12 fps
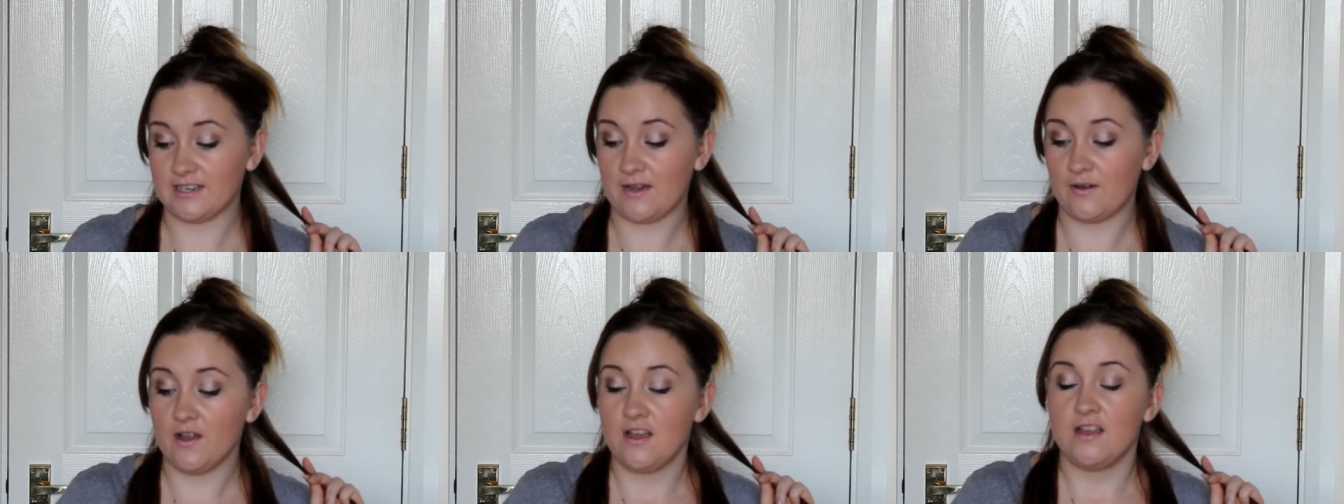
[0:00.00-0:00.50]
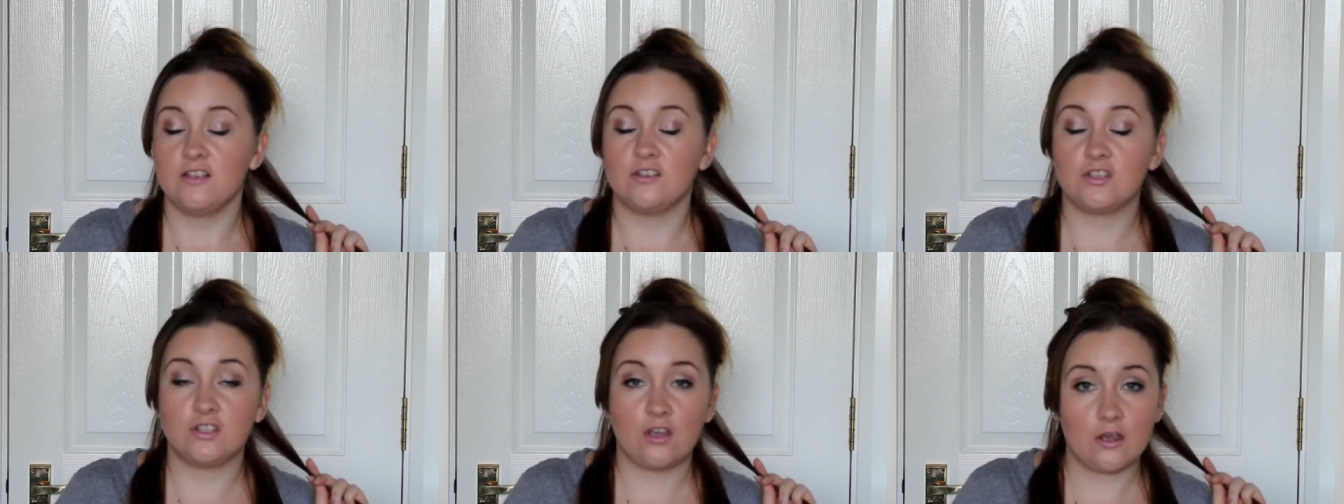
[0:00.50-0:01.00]
Now,
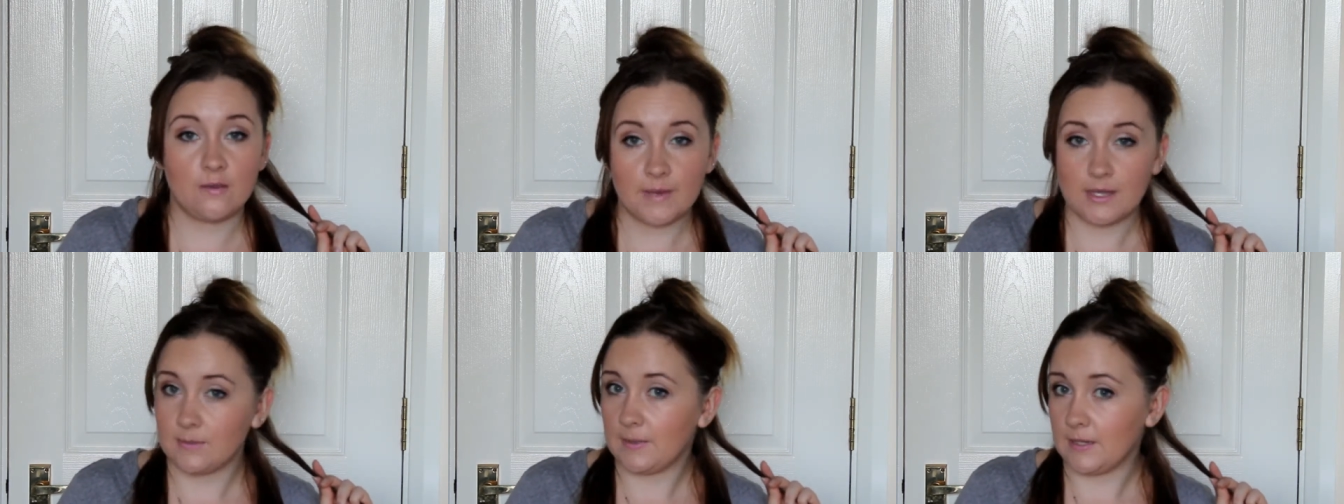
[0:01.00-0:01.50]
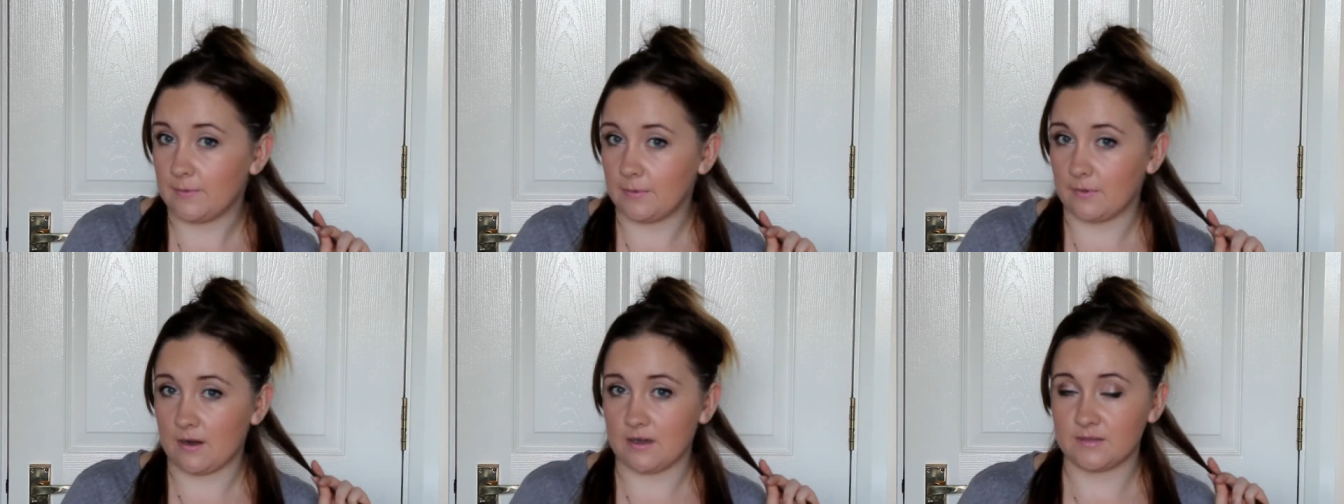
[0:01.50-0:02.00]
so many
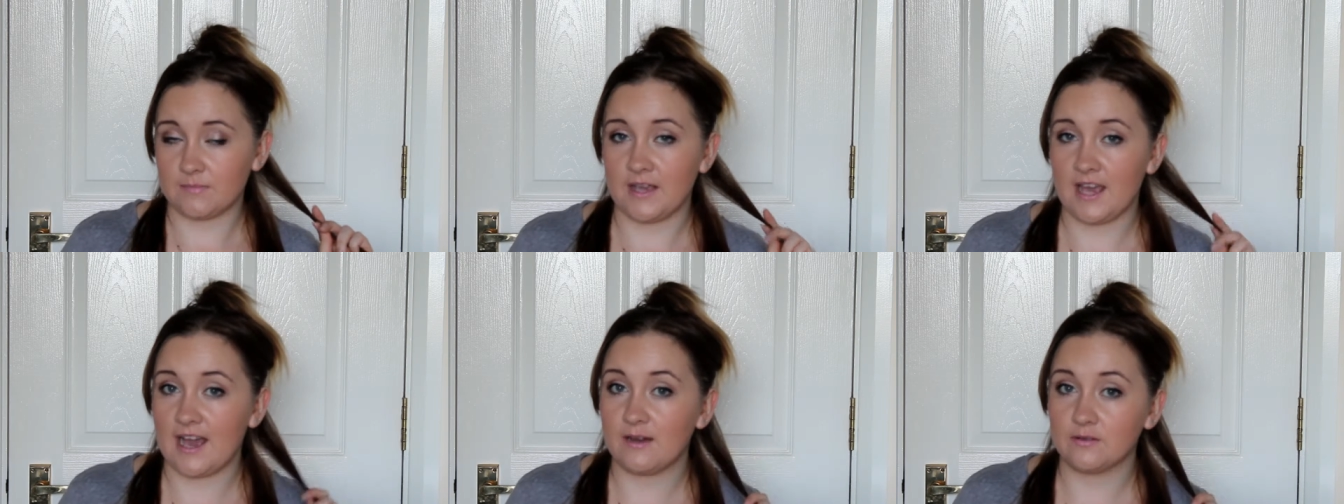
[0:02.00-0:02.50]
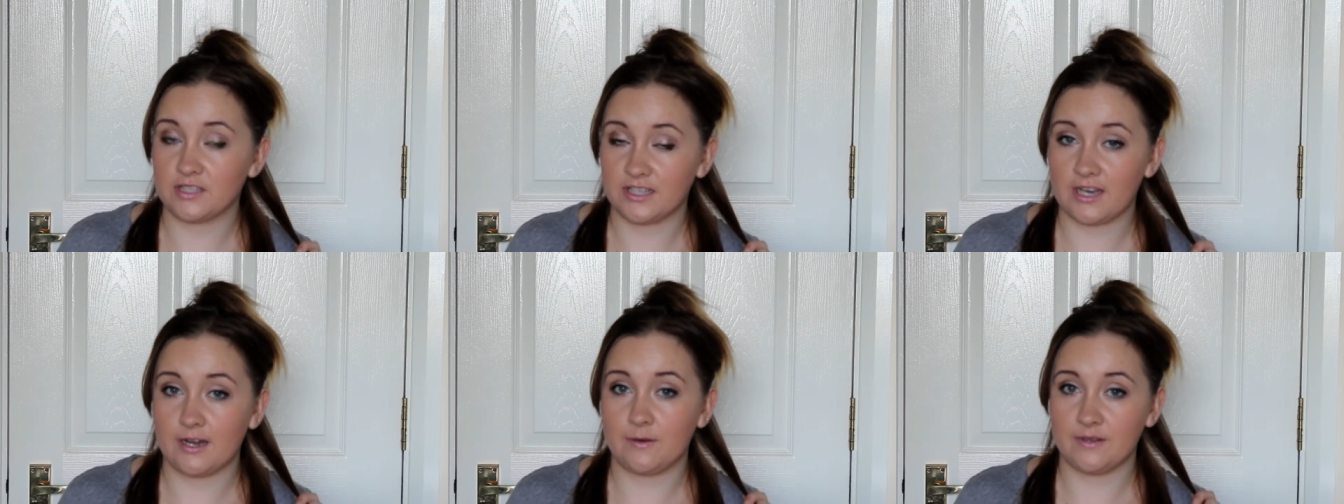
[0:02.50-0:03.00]
people ask me how to
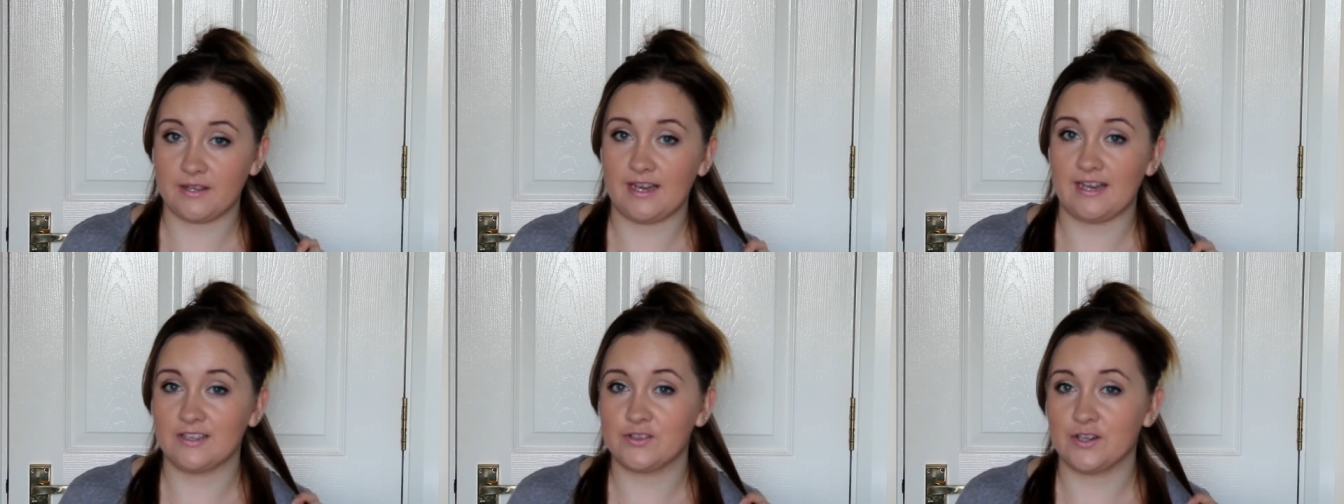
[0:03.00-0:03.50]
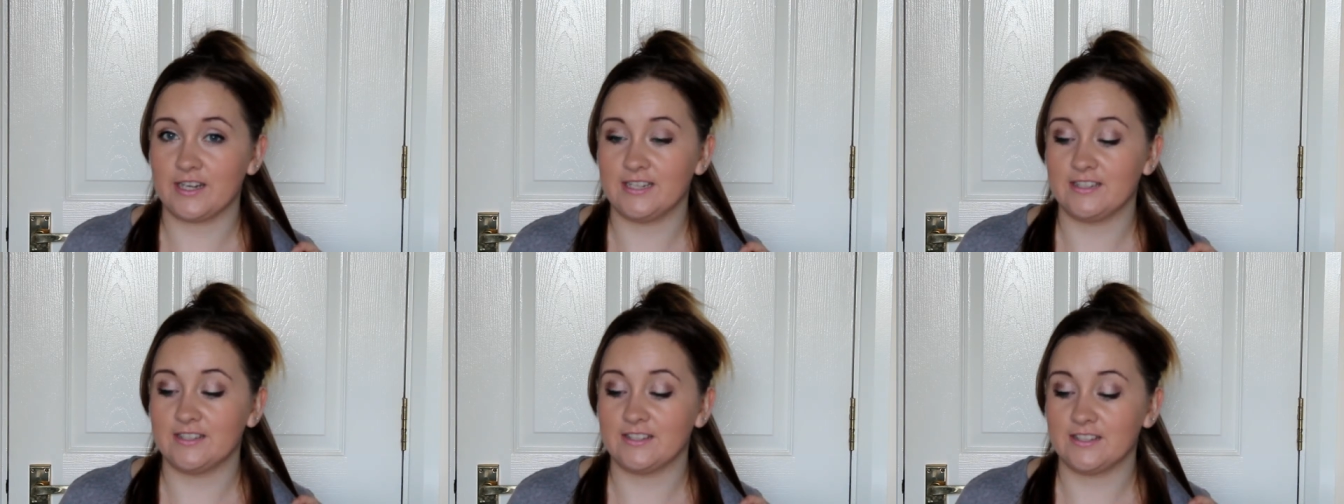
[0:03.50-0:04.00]
curl with hair
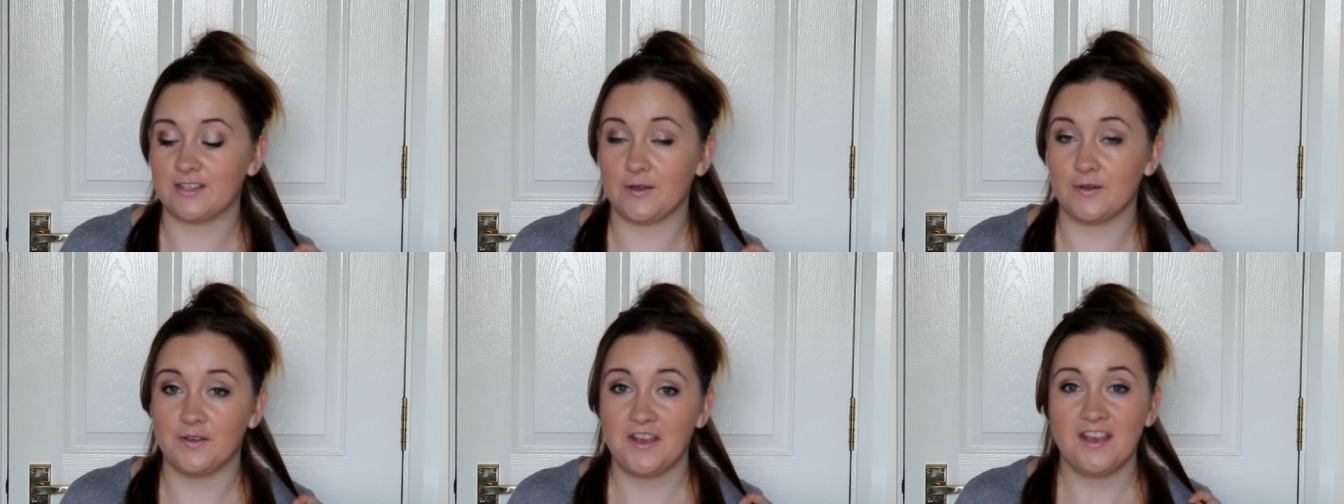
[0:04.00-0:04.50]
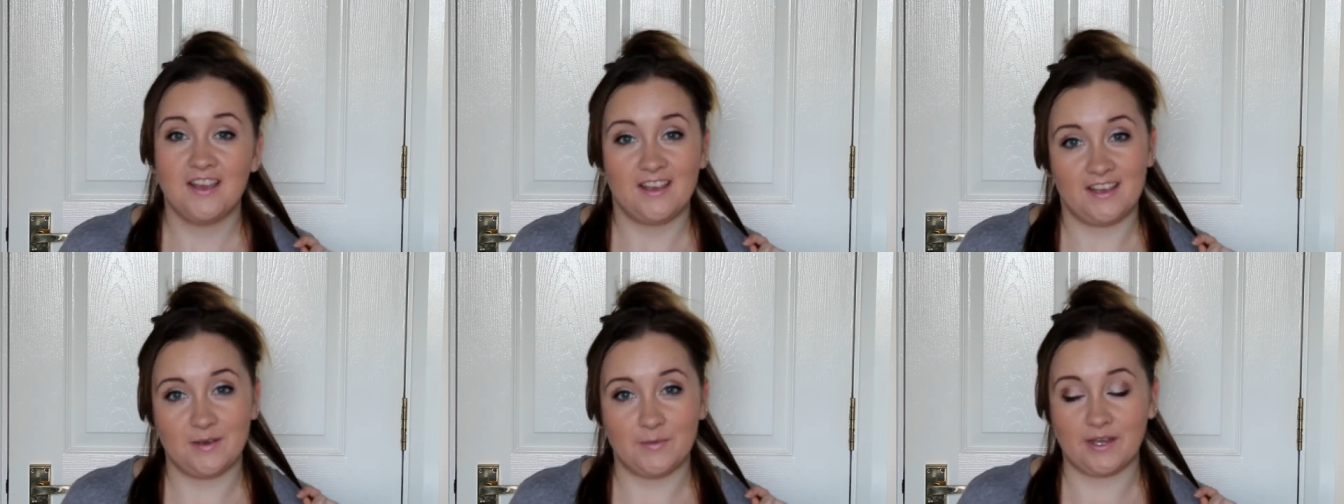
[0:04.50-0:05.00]
straighteners, so
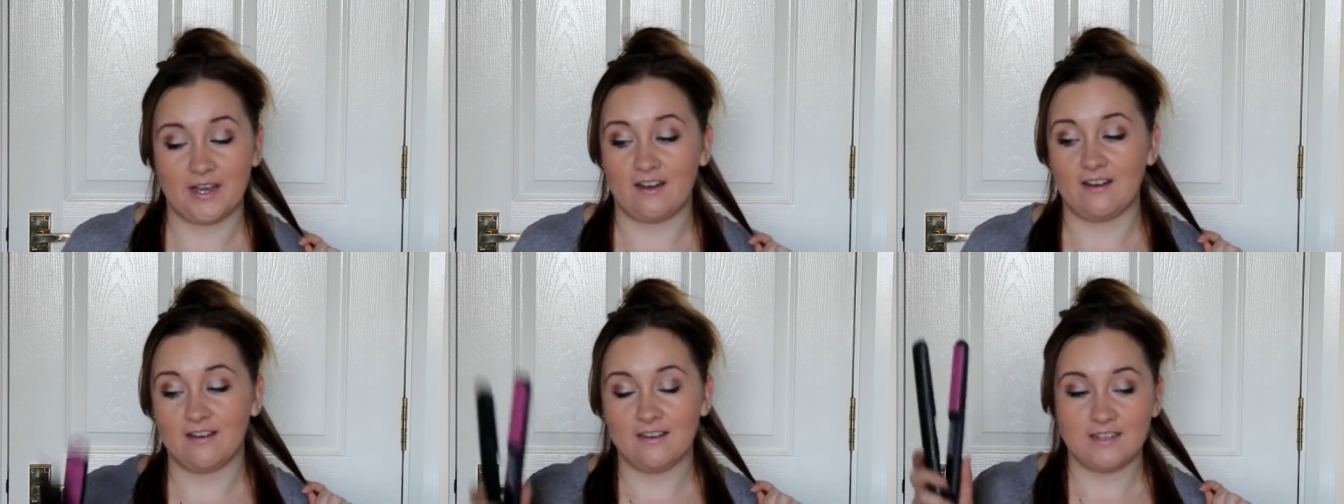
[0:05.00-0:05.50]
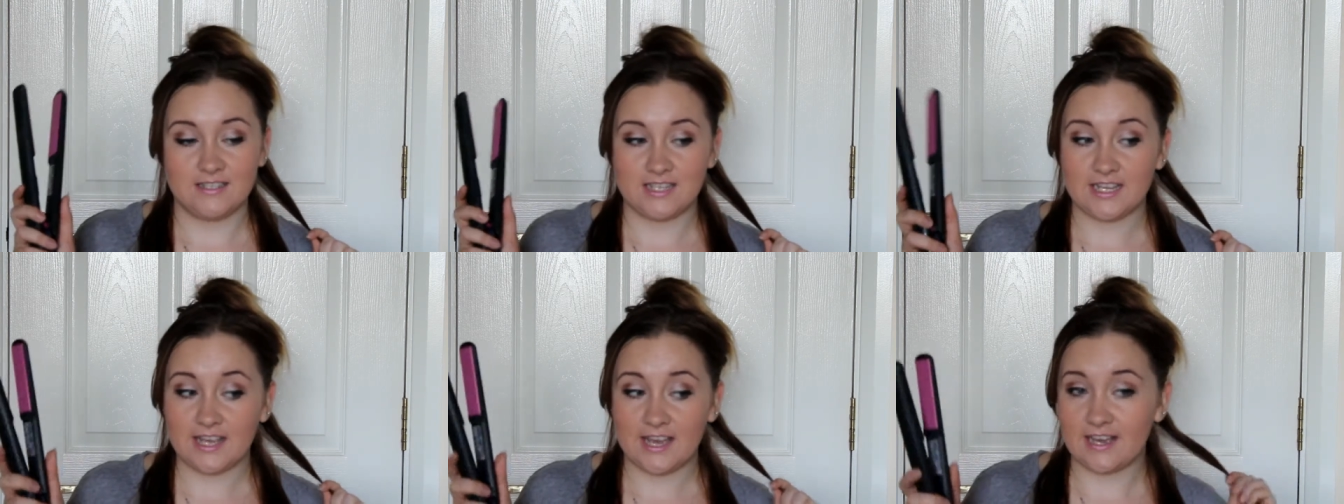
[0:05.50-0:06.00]
here we are.
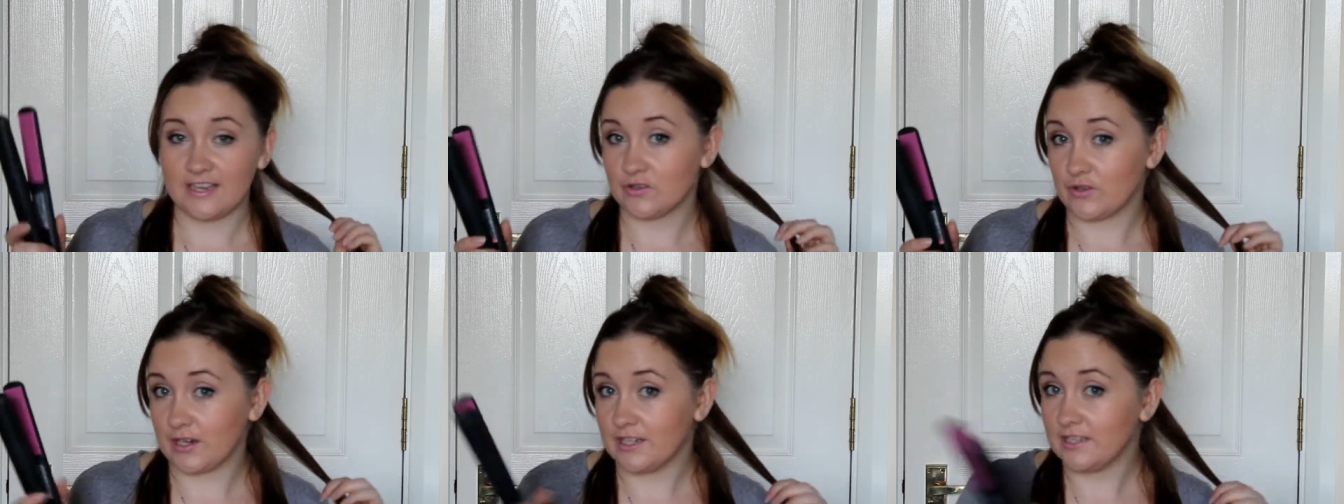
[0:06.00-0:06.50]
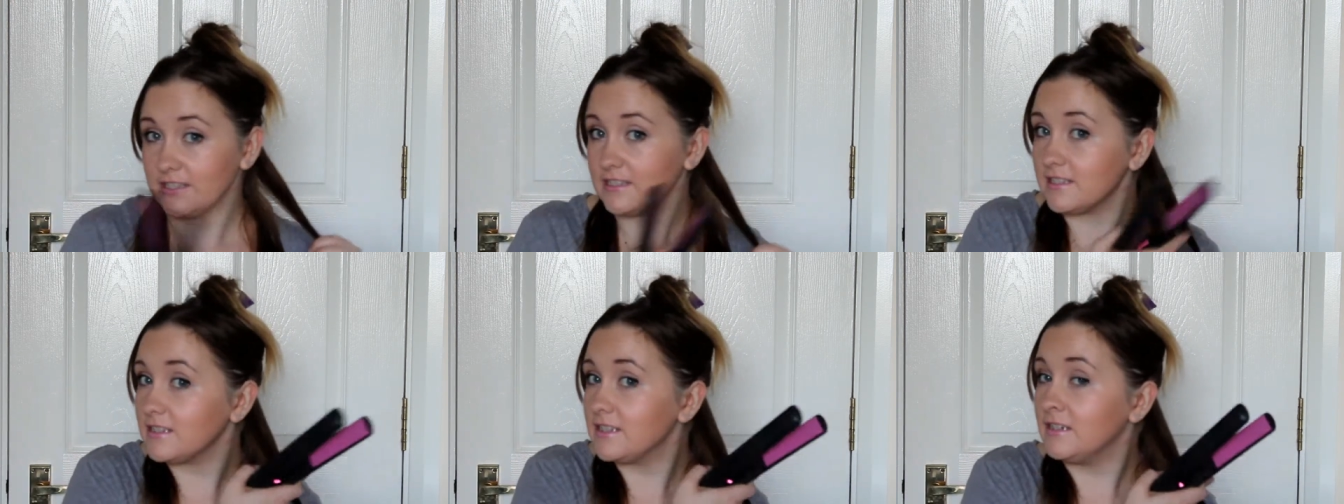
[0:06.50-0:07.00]
Take your hair
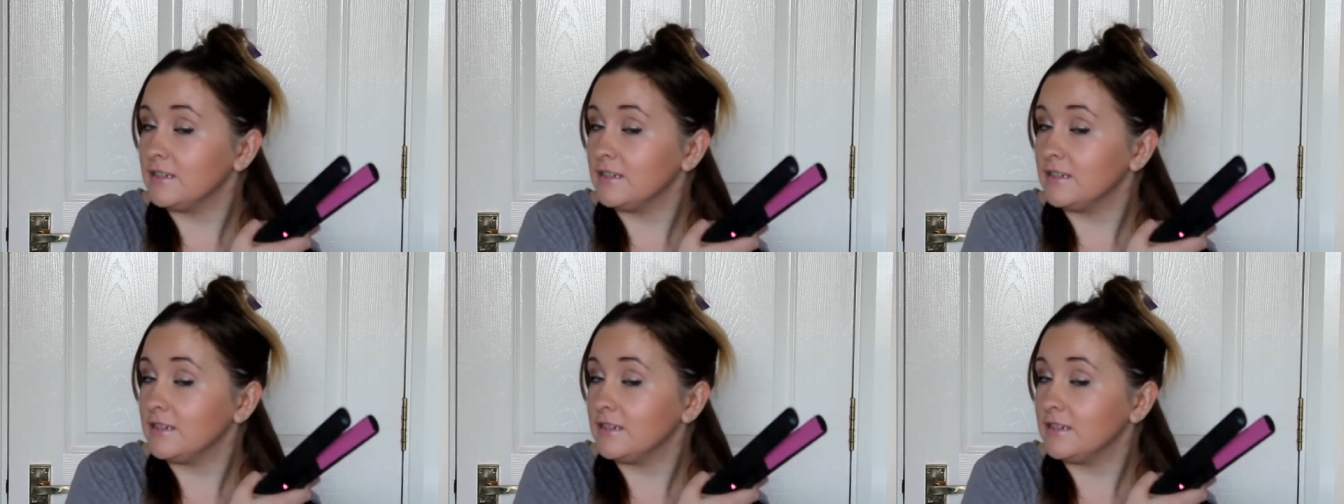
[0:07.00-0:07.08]
straighteners